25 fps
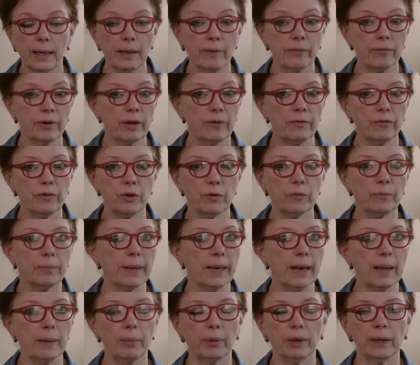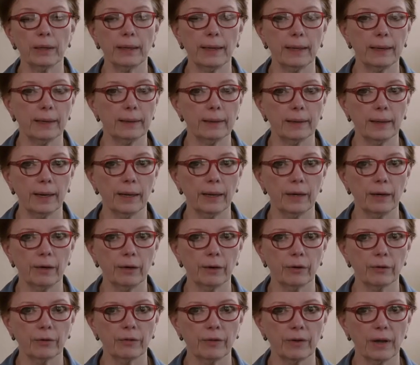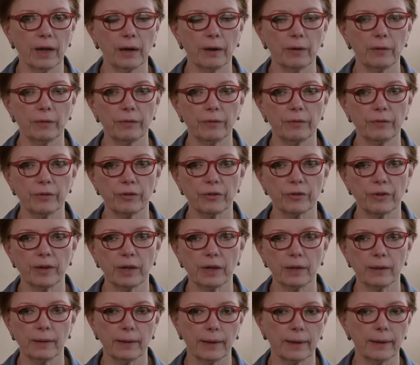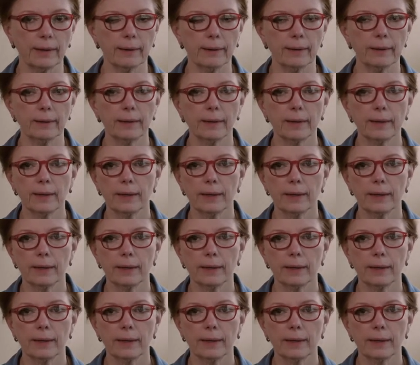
even if you've been able to get it gutted yourself, if you're sitting there